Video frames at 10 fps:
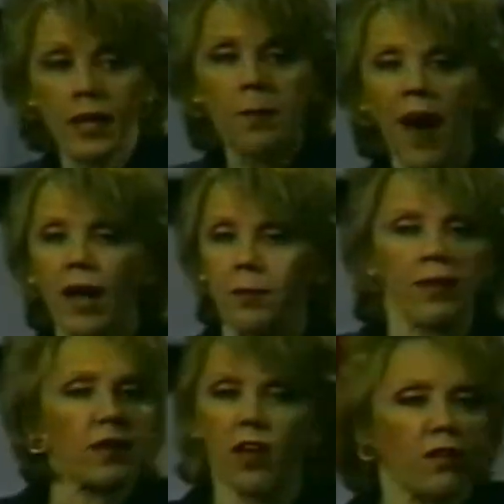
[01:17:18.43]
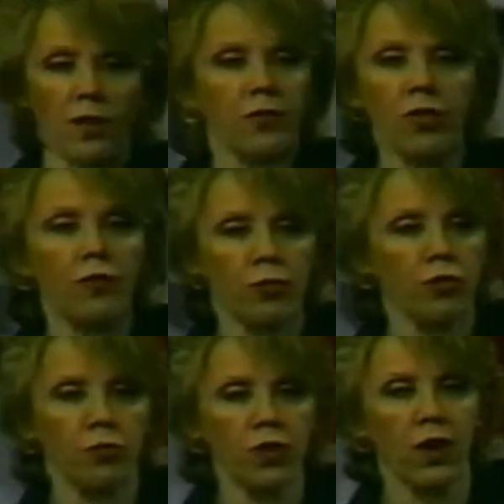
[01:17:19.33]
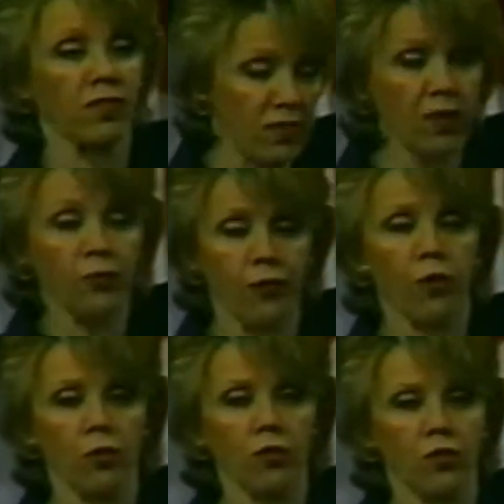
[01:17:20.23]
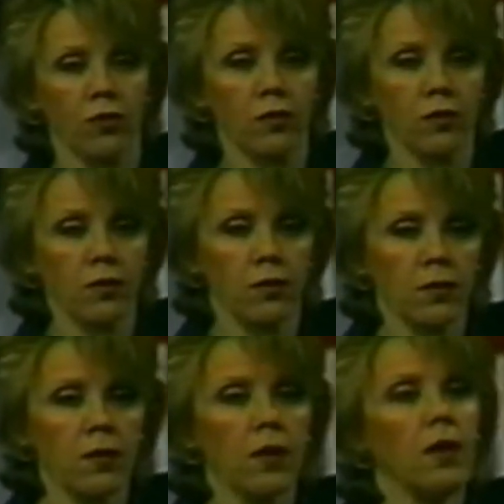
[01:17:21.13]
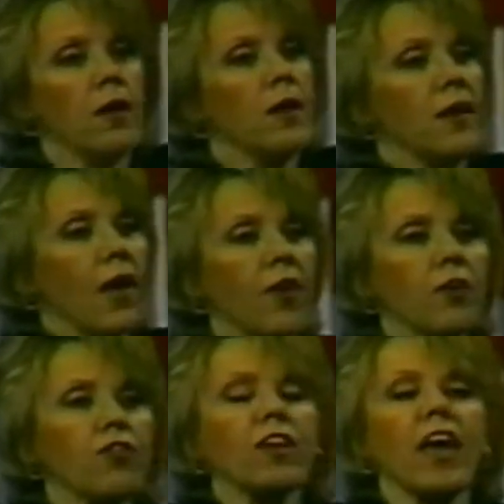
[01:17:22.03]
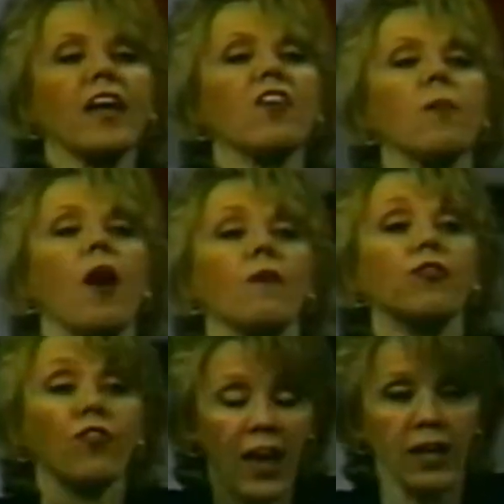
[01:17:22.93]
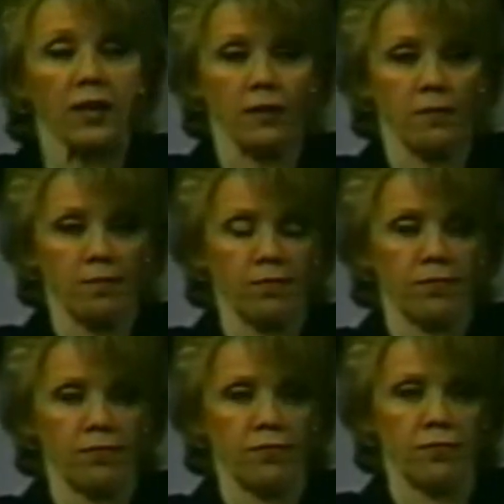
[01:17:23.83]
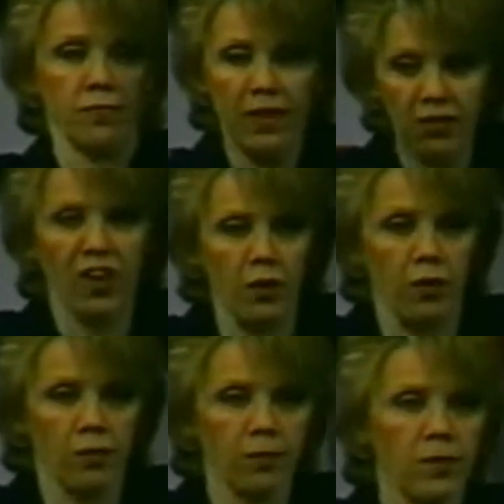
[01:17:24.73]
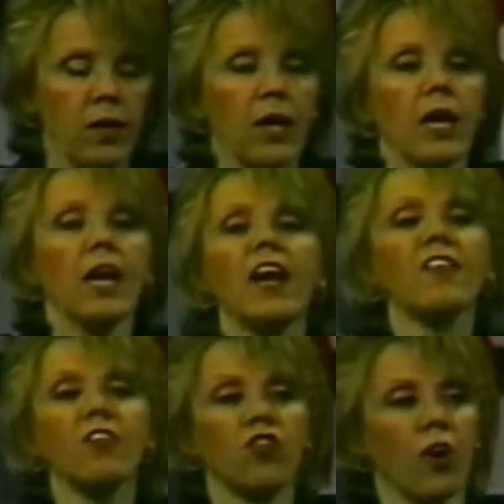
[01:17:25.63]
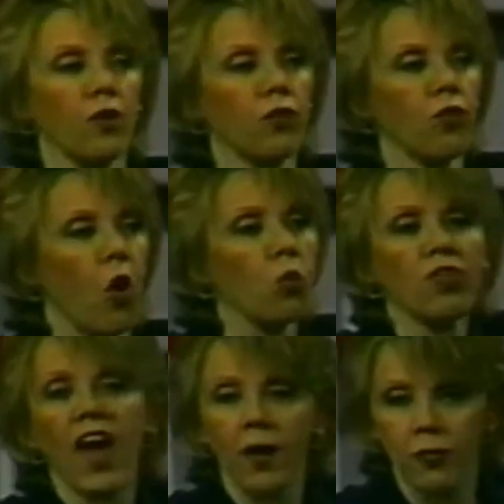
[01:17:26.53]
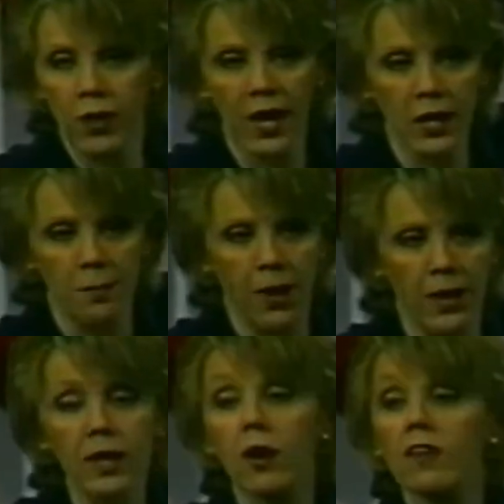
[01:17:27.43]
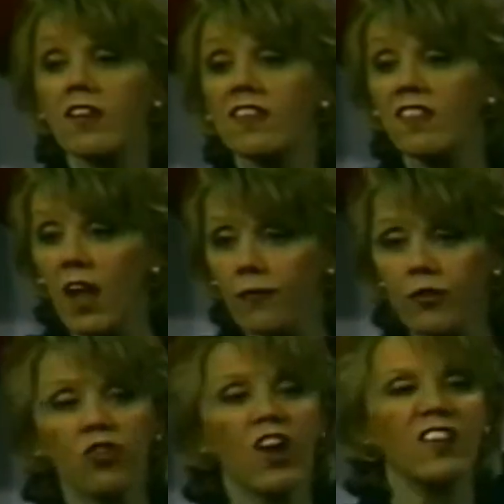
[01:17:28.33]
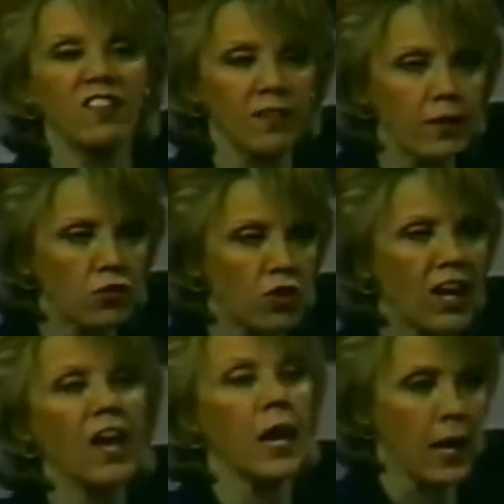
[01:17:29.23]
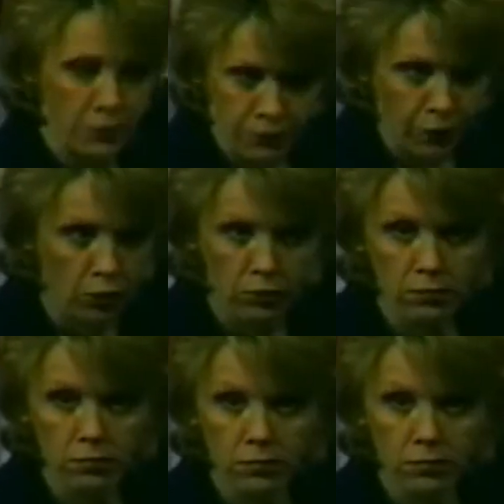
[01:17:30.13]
get a Bible. It'll tell you everything from soup to nuts. It's here, folks. Now there's the kingdom of Satan. He's here. He doesn't share his throne with every anybody because he's selfish and stingy and hateful.